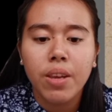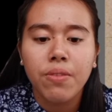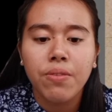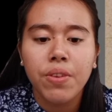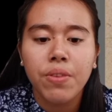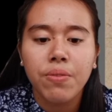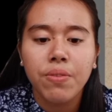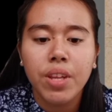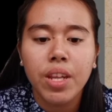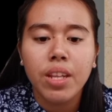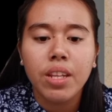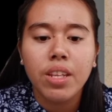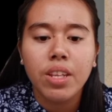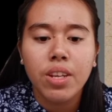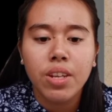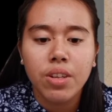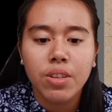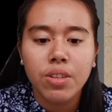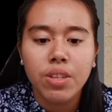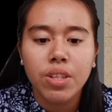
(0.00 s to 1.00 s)
15
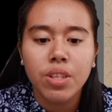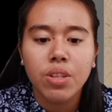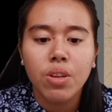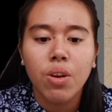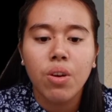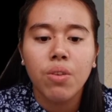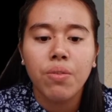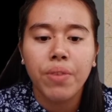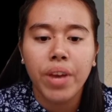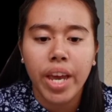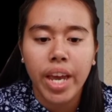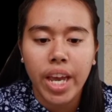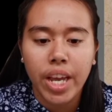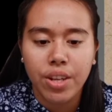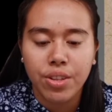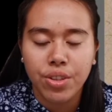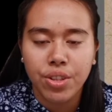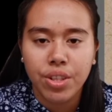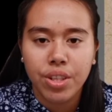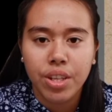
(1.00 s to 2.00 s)
years of
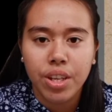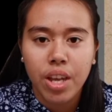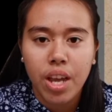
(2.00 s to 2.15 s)
age,